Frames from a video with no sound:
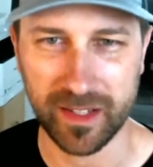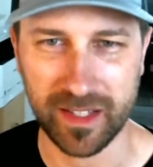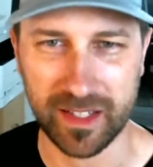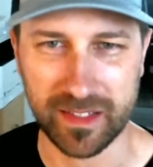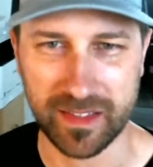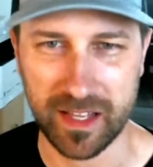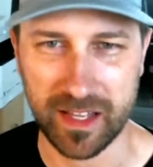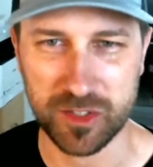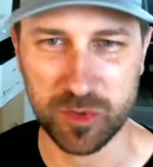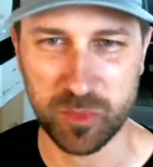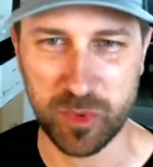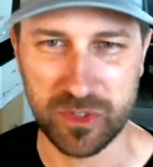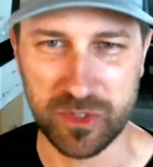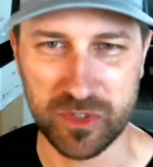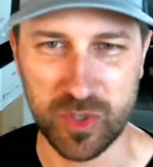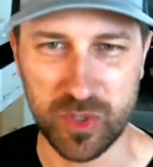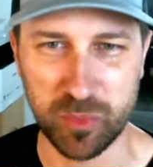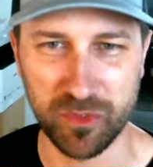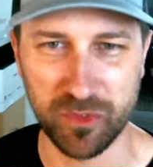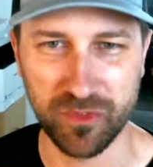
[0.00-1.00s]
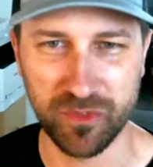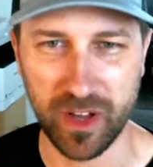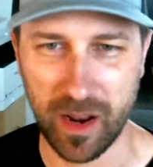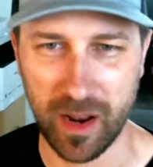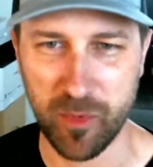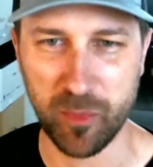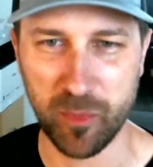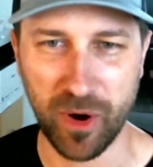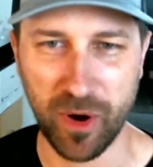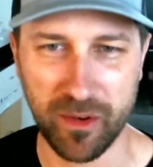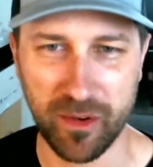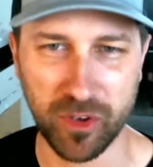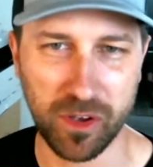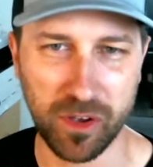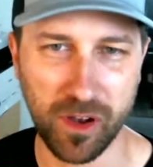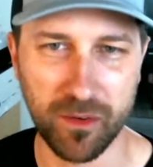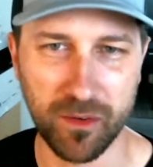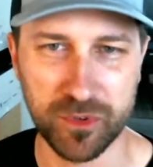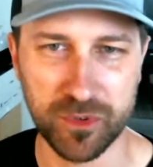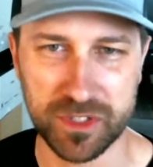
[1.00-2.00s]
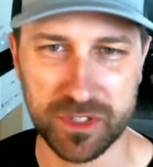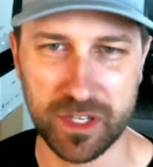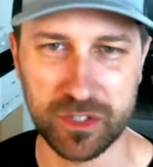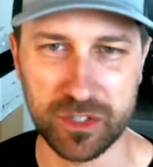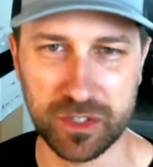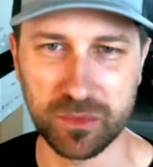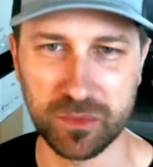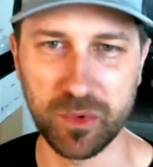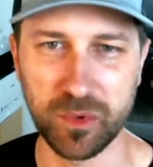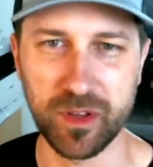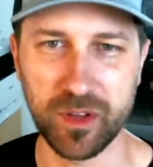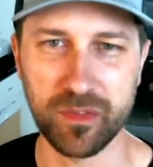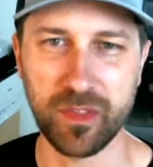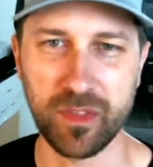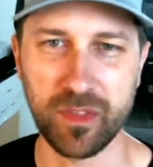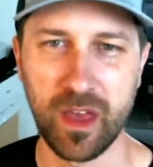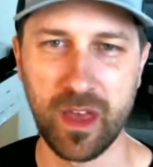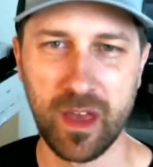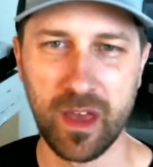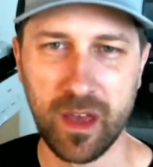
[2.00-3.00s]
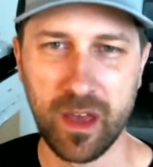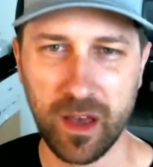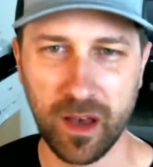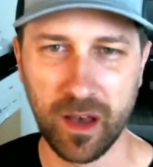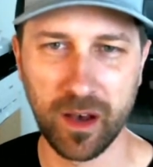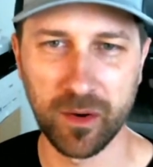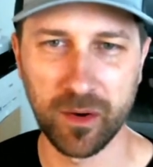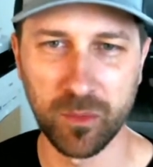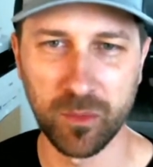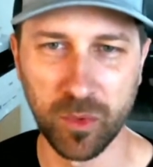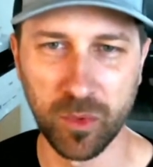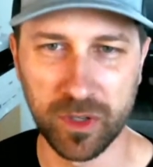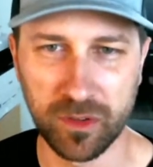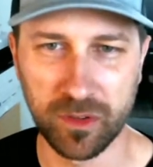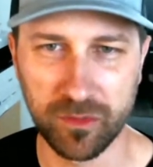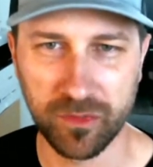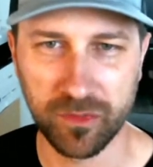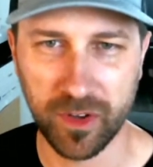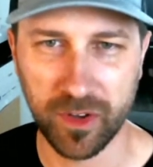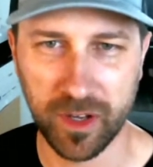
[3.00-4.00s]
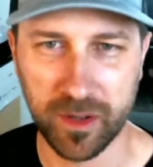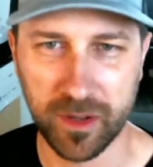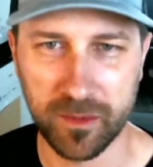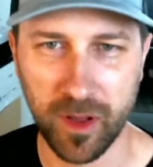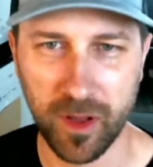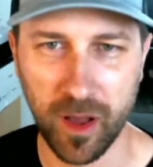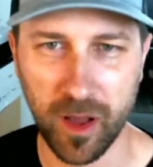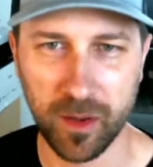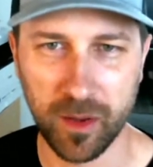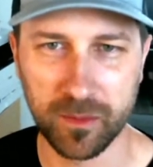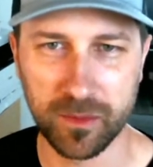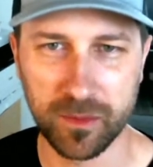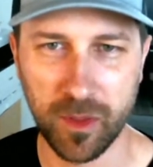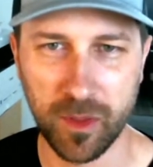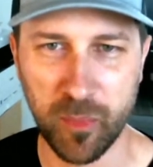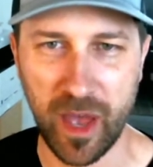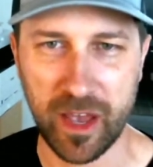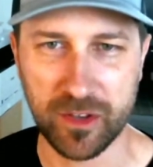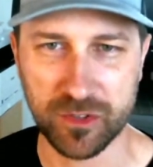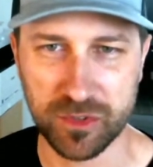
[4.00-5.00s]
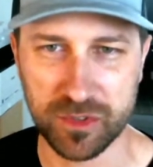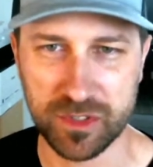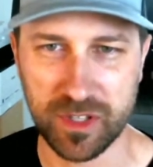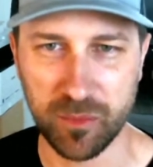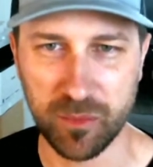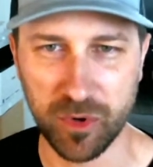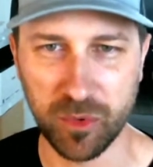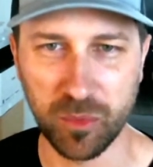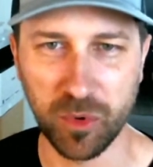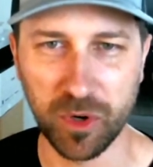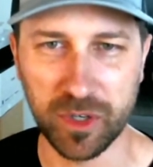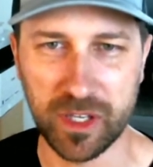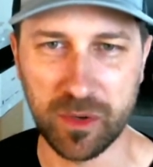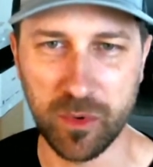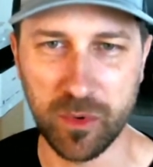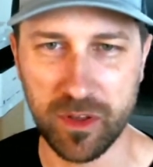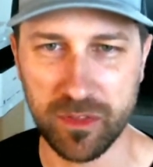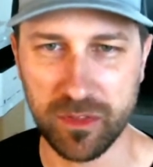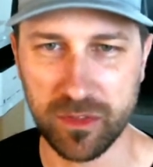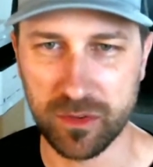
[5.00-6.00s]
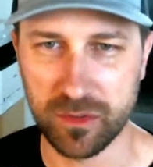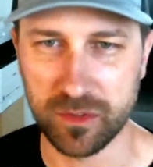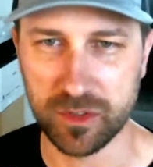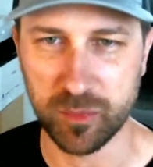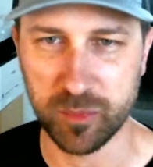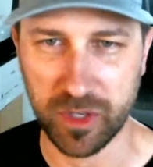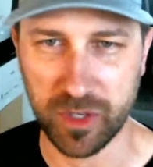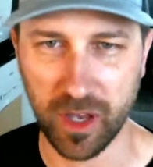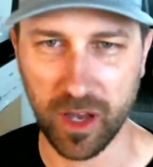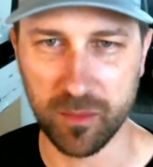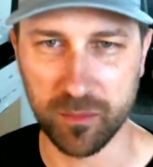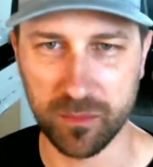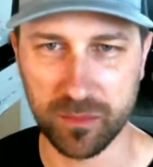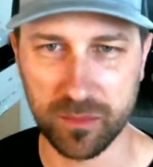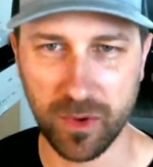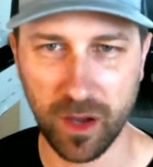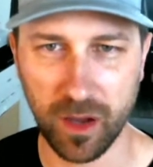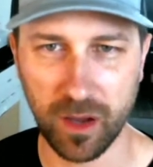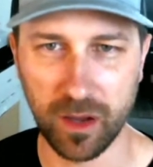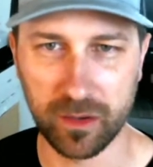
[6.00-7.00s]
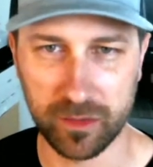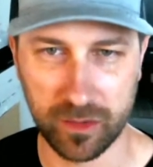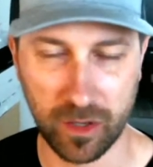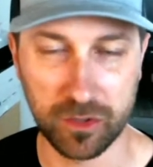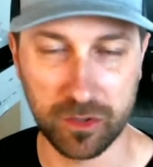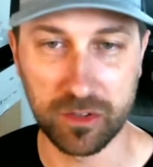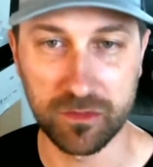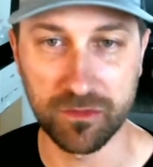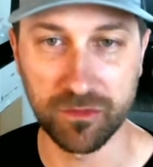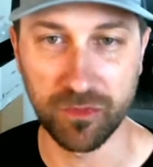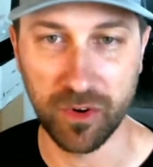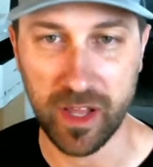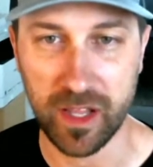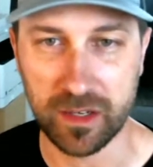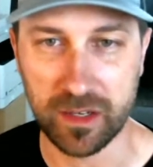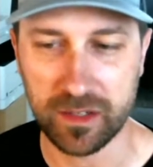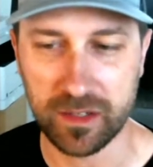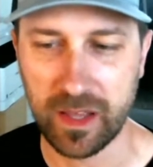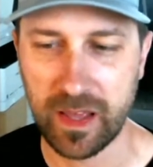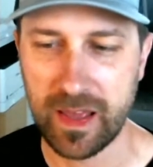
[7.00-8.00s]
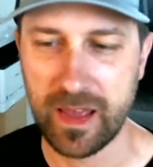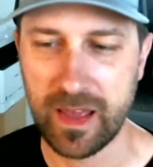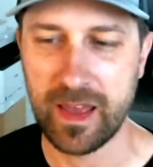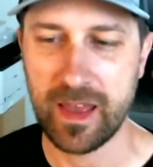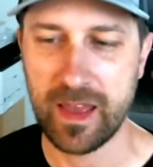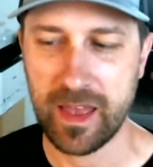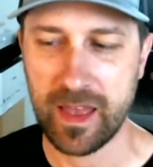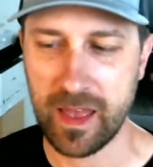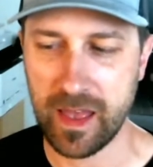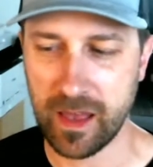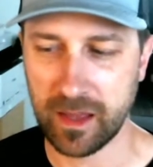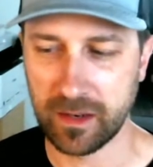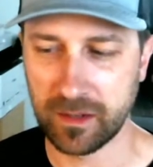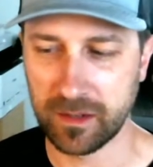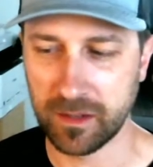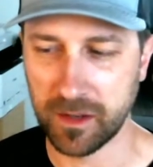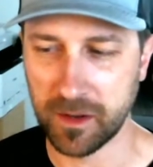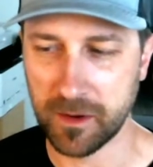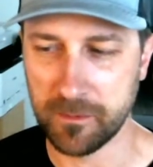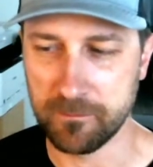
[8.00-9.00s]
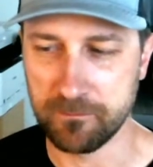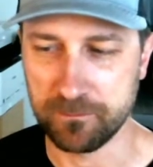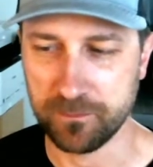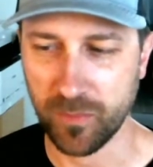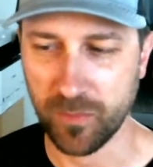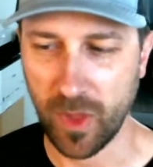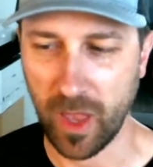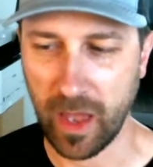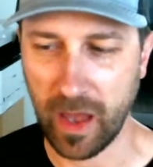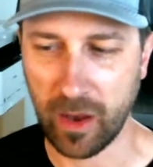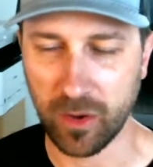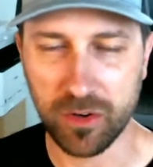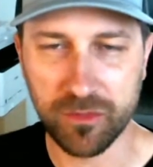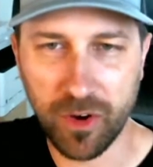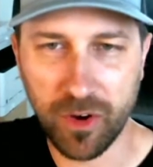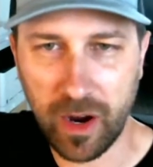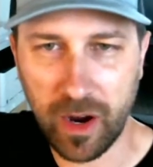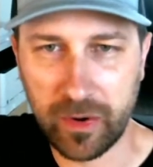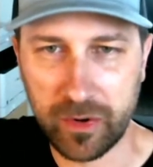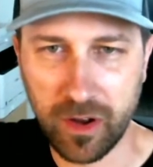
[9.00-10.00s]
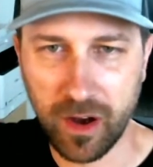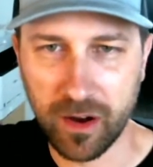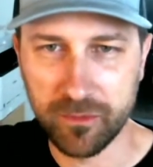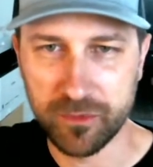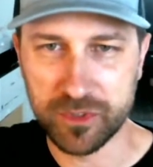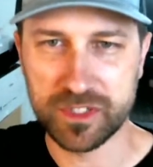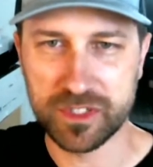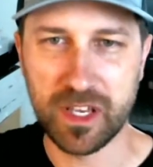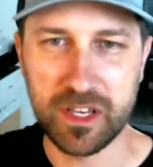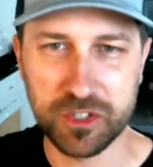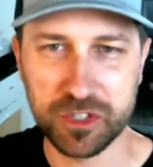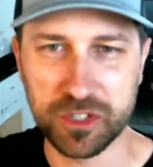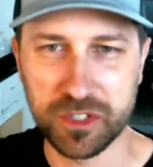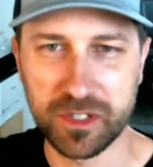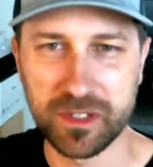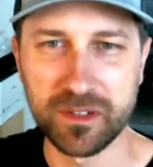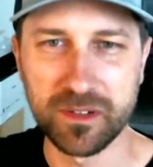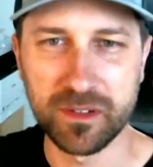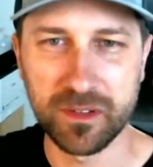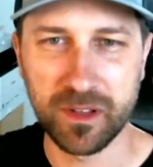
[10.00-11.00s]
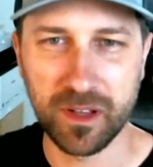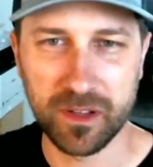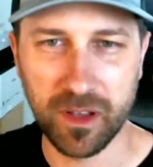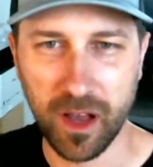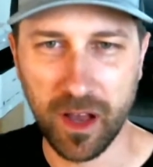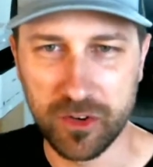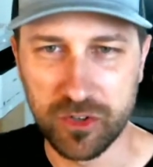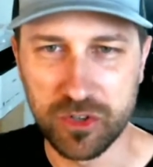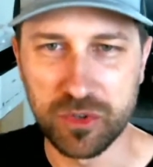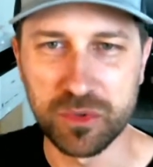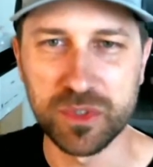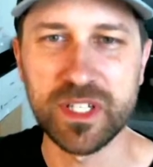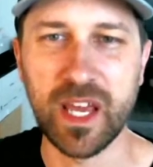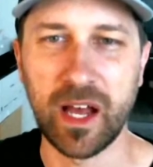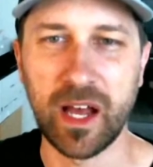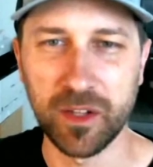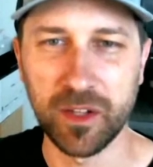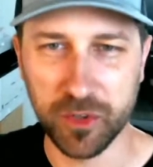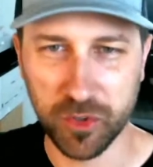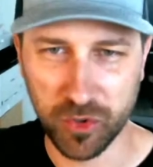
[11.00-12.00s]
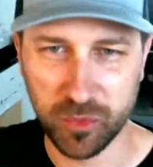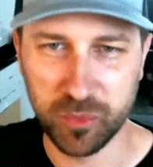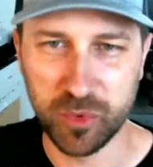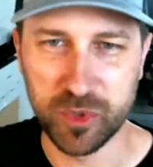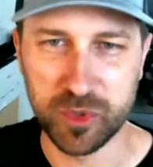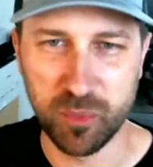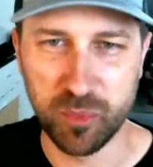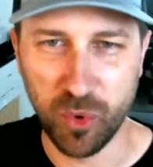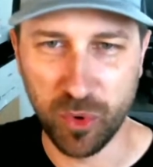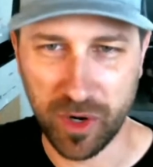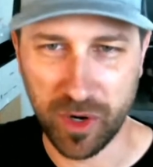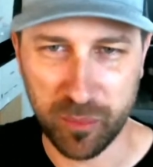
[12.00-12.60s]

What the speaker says: Like that's been super fun. I remember having a conversation with one of the pastors that we're working with, who's become a good friend, and out of our conversation, a new talent group was born.